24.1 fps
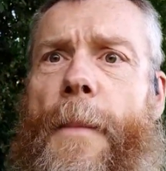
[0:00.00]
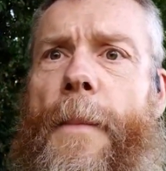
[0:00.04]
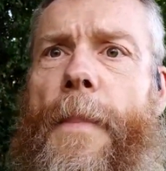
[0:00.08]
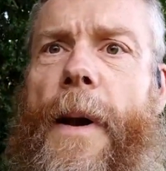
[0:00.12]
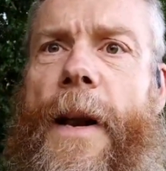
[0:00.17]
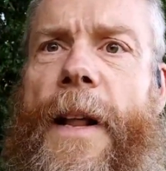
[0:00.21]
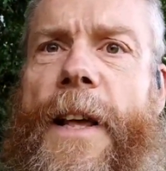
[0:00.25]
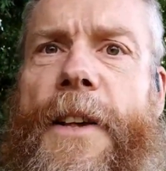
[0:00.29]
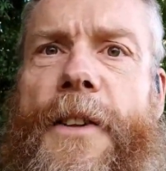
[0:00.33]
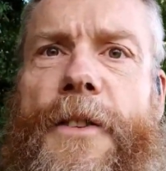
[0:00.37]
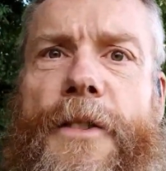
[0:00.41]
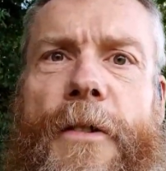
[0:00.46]

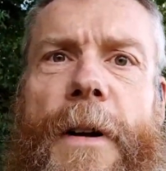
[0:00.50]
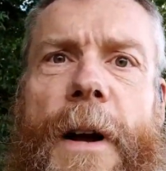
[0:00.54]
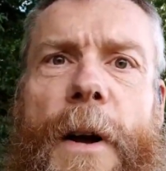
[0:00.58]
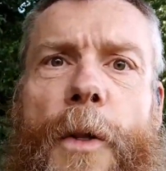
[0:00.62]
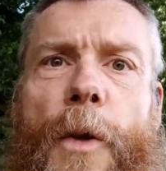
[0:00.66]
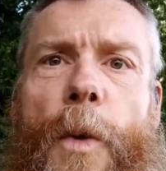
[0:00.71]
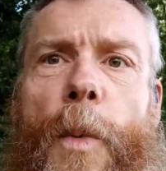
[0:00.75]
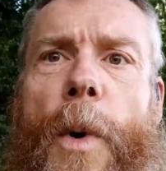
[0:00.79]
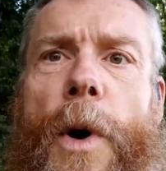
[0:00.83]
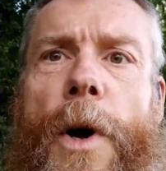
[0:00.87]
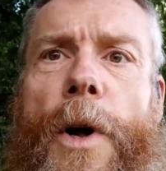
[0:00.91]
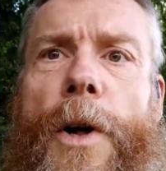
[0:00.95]
police
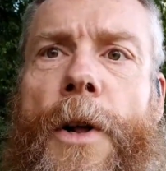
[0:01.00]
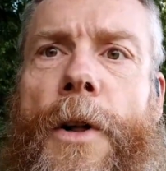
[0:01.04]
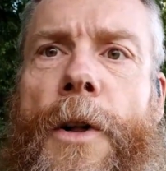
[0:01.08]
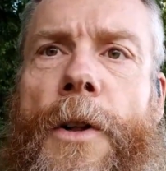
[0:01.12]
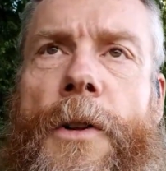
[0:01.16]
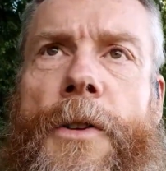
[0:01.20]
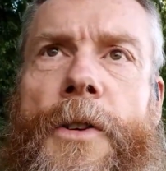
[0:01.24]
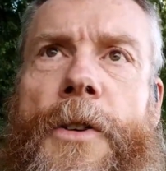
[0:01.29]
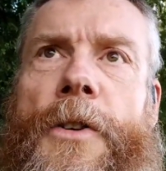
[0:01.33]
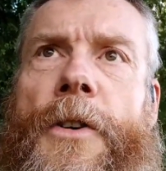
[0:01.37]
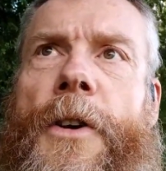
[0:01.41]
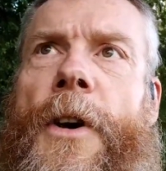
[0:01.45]
around the
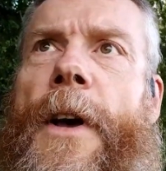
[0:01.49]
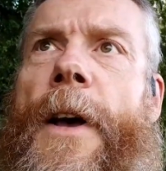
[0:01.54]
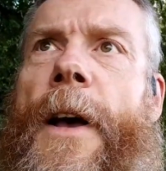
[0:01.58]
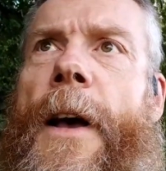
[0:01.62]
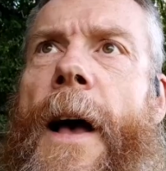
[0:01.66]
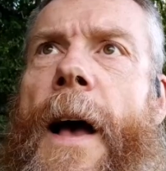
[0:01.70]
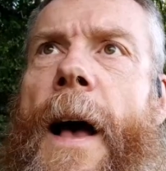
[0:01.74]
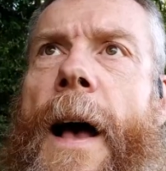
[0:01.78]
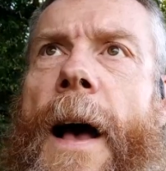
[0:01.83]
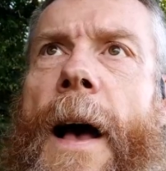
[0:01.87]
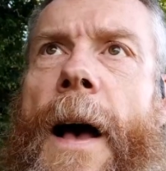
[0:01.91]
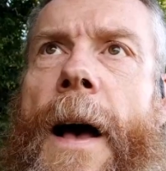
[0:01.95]
world,
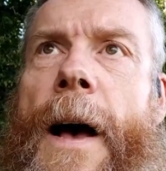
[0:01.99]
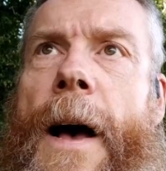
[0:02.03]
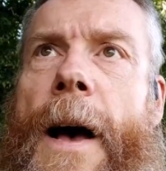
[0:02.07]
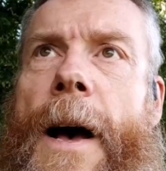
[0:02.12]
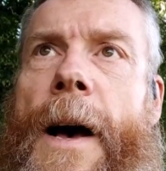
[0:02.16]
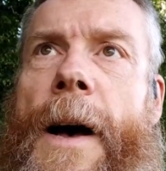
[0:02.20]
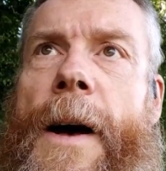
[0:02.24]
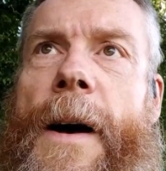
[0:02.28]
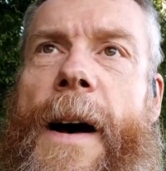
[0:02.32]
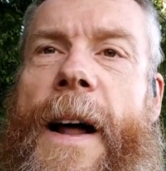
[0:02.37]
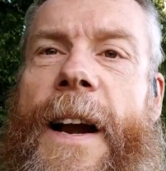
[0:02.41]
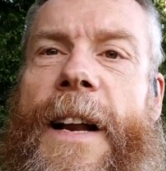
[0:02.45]

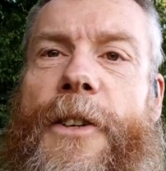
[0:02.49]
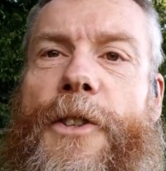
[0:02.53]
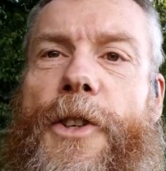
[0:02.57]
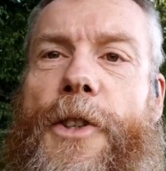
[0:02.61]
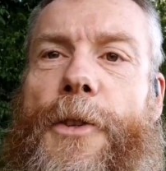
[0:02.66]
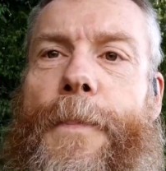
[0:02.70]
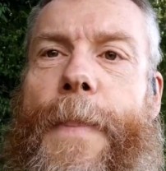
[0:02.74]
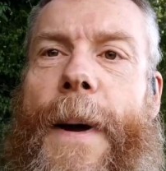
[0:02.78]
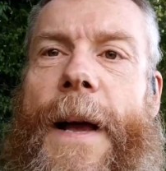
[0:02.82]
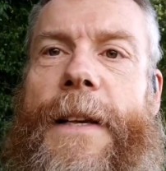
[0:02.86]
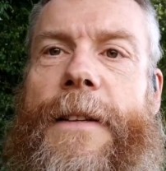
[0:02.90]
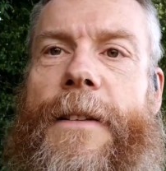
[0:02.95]
and it's
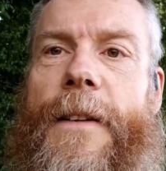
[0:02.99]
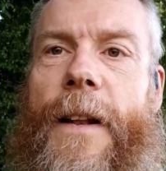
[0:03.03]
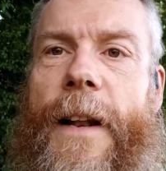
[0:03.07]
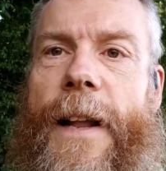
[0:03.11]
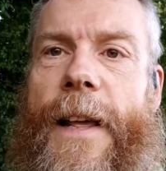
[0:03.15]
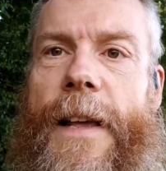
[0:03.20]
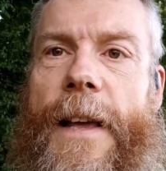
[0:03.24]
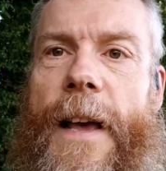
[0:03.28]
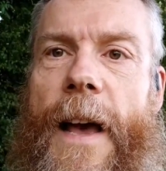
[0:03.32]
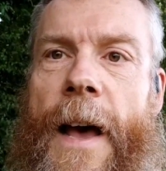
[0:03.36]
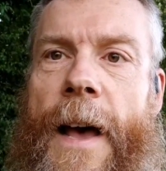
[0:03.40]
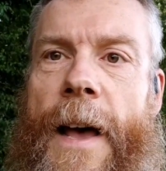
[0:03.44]
just
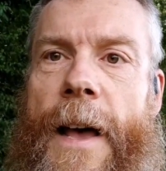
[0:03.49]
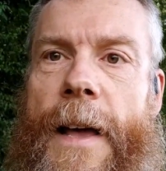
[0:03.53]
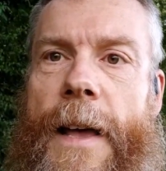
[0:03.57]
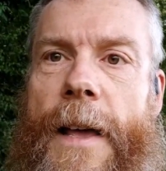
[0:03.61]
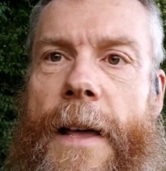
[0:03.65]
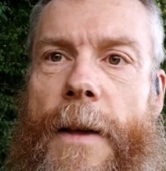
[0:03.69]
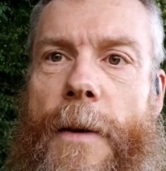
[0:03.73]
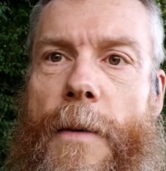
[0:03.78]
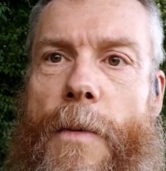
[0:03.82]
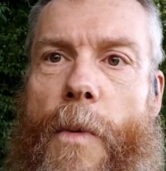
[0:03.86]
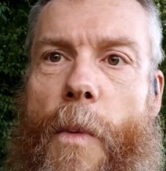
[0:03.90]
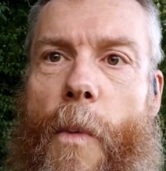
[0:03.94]
basically
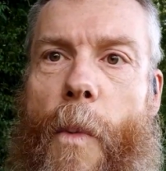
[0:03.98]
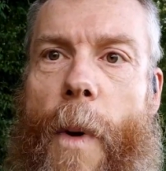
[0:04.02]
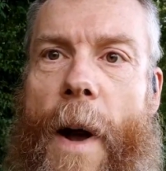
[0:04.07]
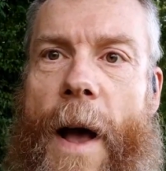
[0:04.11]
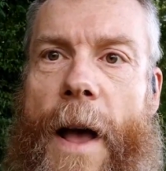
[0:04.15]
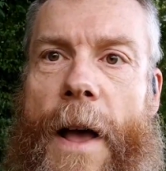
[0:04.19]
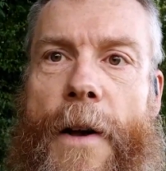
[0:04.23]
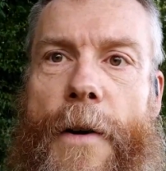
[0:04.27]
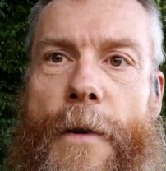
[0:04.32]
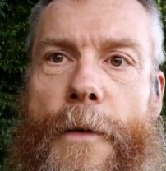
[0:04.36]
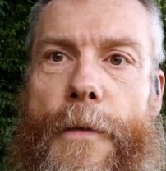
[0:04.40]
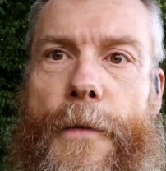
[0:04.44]
a
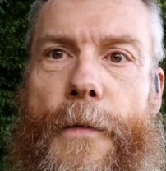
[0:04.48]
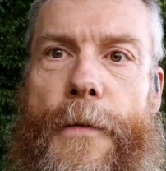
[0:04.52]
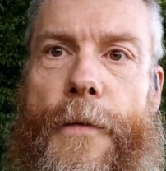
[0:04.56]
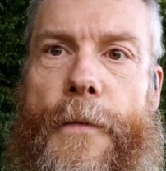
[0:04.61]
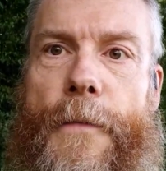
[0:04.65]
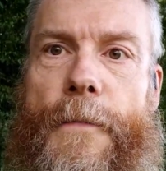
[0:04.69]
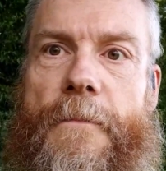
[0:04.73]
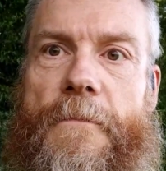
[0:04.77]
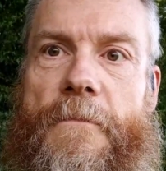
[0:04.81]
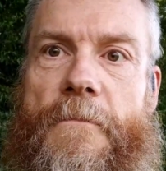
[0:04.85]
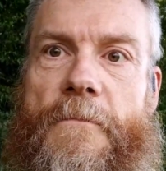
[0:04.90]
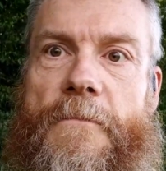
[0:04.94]
way of
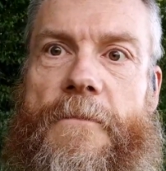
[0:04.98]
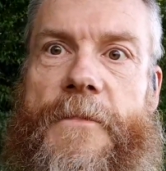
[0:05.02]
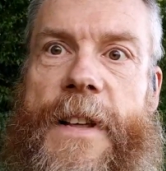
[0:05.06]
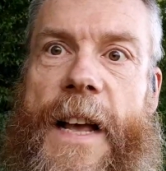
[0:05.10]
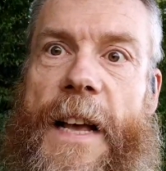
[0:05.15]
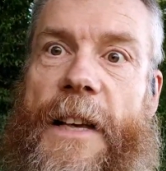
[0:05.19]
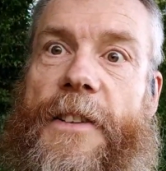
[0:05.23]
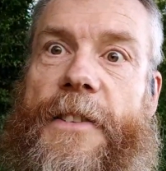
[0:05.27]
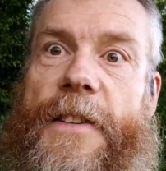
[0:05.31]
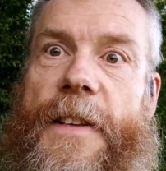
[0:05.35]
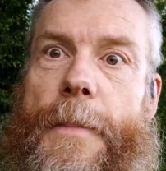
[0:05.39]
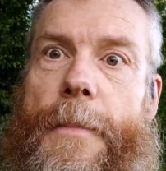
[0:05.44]

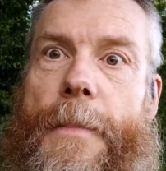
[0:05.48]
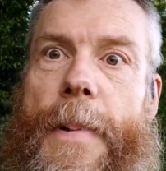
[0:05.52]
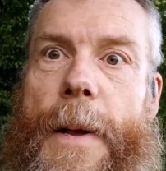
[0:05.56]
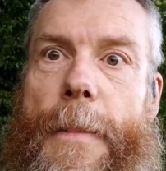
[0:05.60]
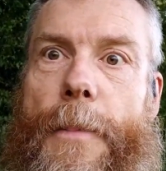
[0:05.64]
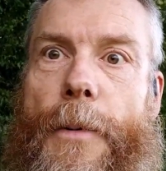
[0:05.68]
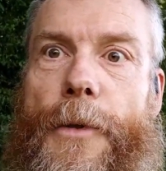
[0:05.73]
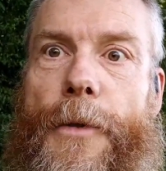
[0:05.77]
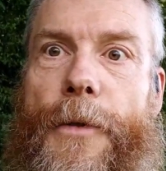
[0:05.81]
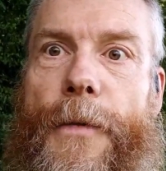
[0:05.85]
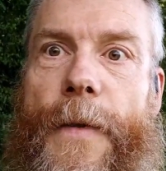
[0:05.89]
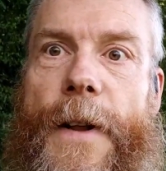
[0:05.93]
testing
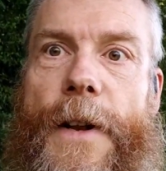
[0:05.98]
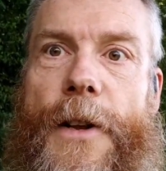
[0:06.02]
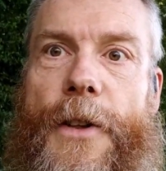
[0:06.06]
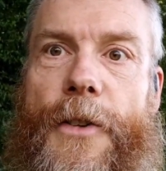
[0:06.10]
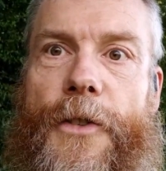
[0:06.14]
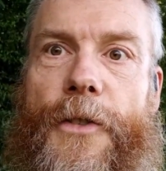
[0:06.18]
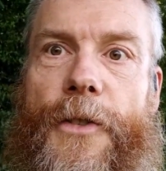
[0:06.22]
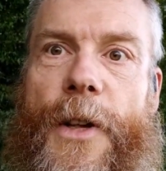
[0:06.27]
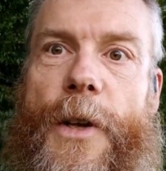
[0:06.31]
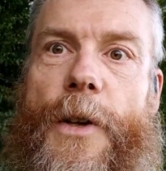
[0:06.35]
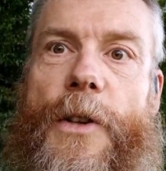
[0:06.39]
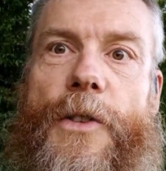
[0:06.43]
people's
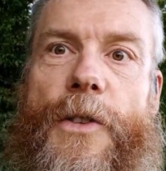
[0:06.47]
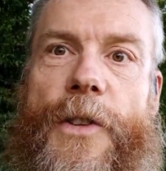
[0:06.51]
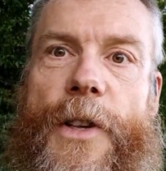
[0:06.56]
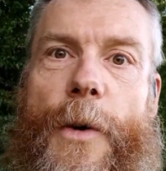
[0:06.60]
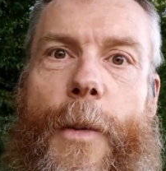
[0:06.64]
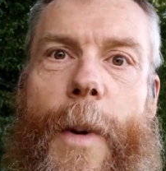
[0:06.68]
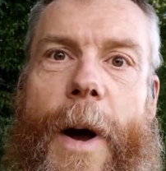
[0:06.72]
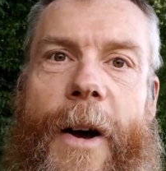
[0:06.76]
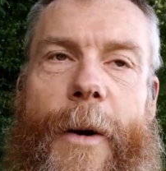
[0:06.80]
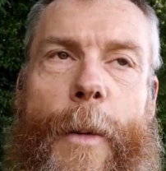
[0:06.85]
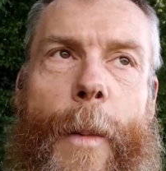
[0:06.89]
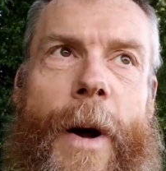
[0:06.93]
fitness, see
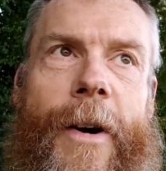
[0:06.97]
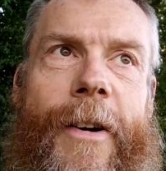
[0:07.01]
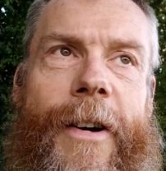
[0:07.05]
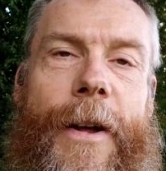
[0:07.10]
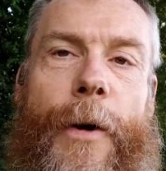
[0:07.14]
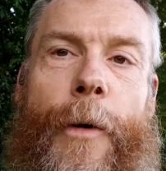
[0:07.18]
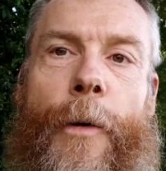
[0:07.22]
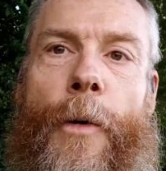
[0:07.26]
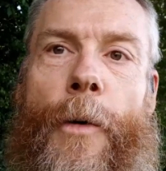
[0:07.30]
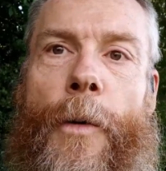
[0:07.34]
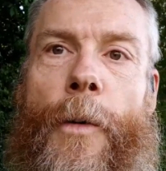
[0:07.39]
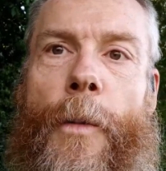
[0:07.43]
where
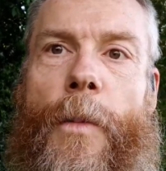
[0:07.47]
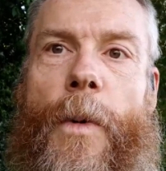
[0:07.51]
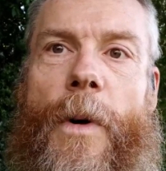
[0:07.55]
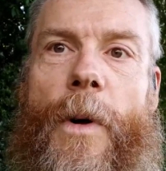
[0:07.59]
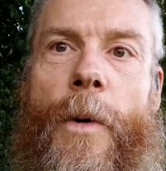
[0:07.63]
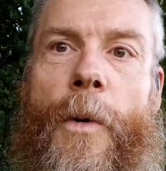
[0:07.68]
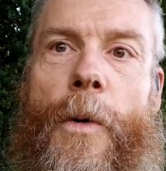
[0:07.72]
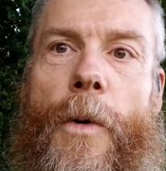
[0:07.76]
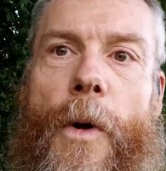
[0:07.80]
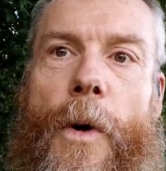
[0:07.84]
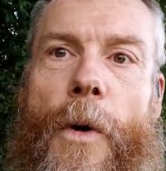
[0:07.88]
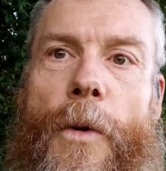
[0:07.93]
it
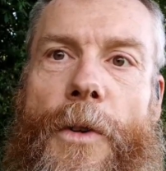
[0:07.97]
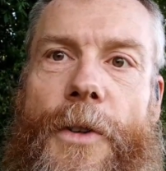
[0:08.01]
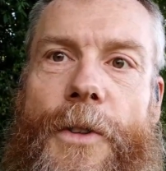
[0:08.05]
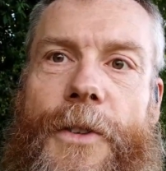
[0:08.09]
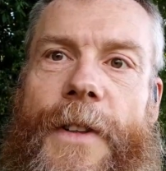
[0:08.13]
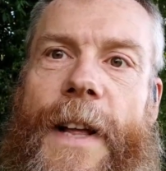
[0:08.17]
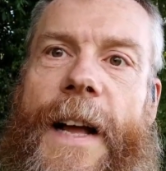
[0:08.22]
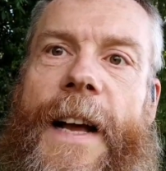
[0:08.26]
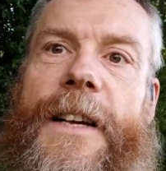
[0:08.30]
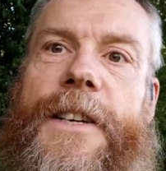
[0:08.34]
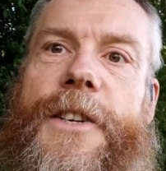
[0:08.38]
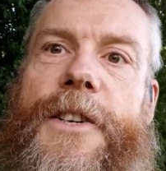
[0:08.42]
all
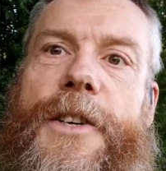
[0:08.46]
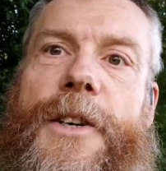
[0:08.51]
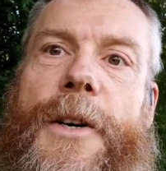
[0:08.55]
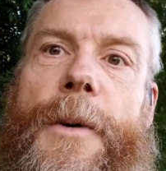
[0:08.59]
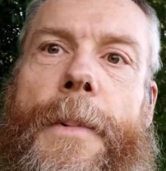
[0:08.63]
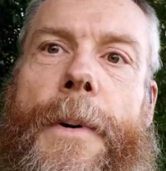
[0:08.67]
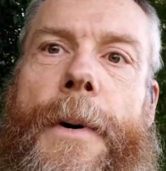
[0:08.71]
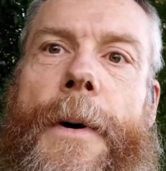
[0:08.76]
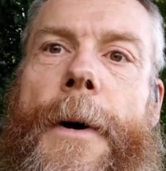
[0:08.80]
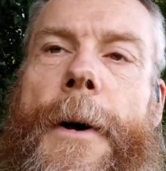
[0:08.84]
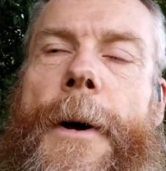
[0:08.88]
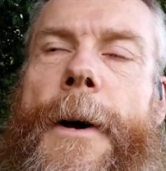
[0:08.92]
stacks up.